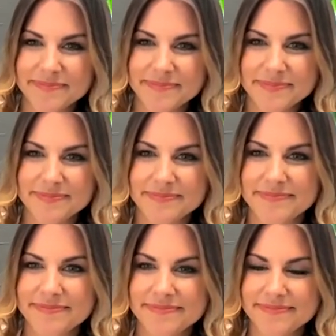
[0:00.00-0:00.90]

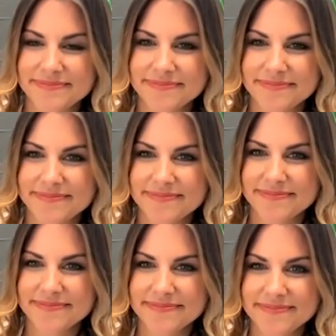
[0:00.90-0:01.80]

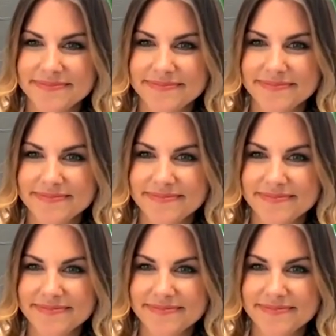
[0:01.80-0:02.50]
No words are spoken by the person on screen.